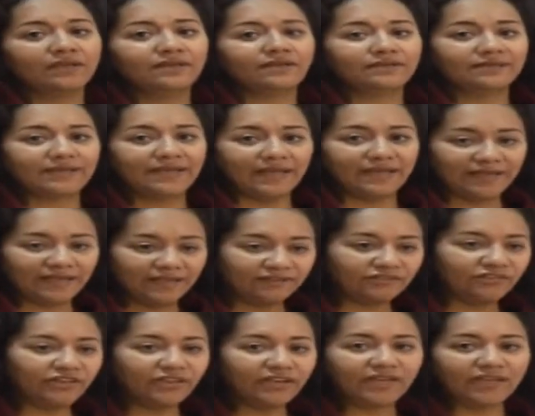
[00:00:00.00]
the
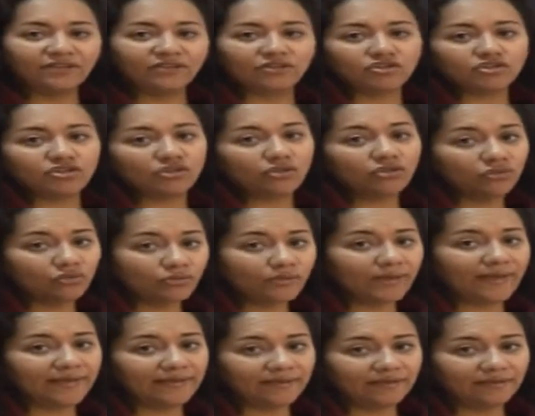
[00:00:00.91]
electric energy to
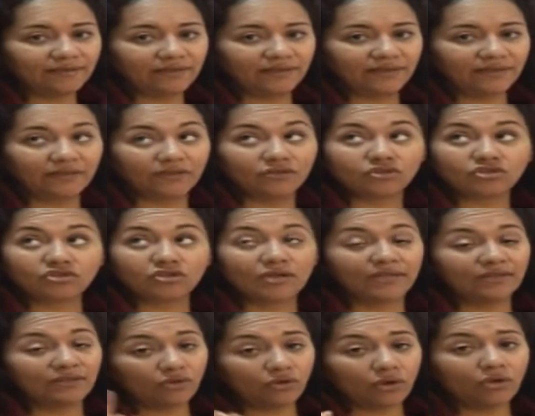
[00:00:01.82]
kinetic energy,
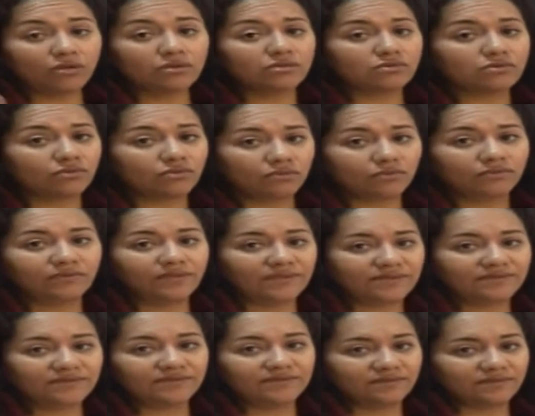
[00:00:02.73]
and also
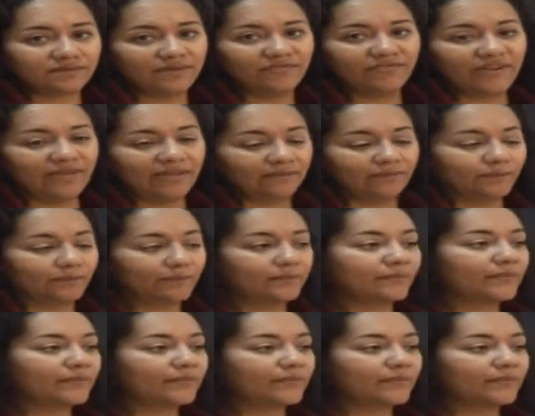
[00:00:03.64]
does the fan.